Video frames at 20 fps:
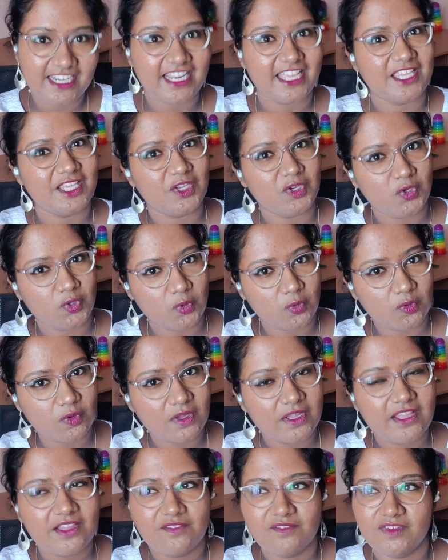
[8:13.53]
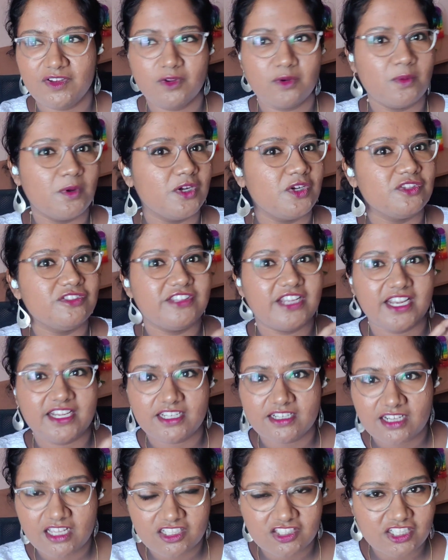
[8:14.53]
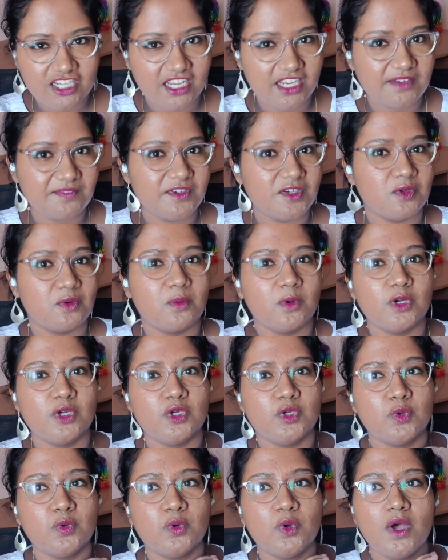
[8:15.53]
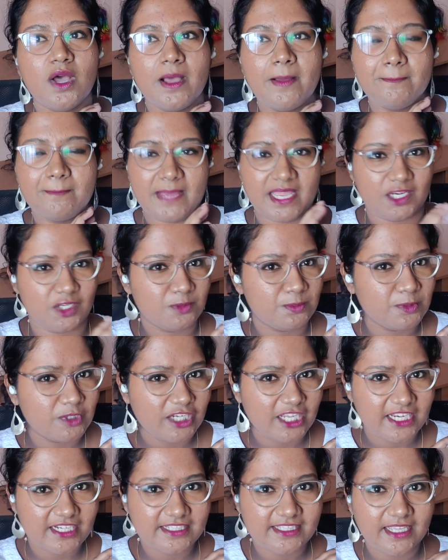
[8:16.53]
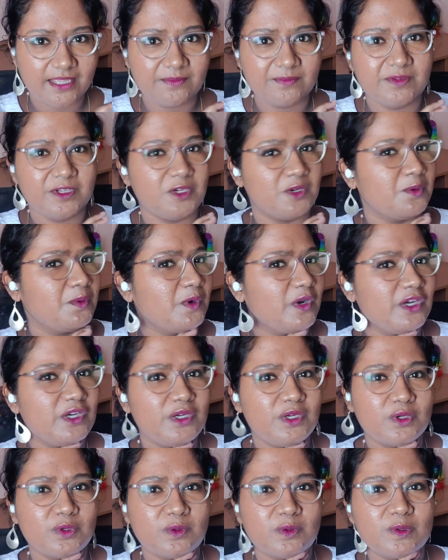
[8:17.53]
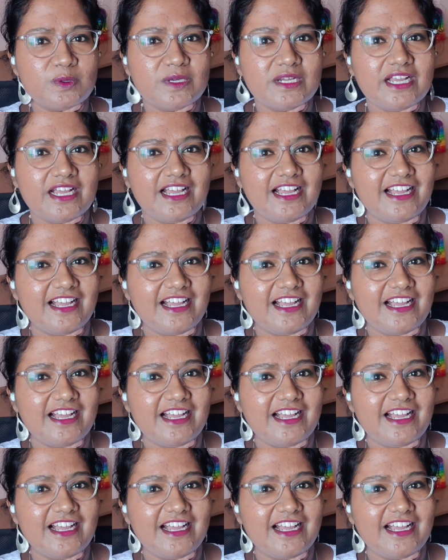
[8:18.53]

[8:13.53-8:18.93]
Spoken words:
Like we don't want to threaten our child. We don't want to manipulate them. We don't want to,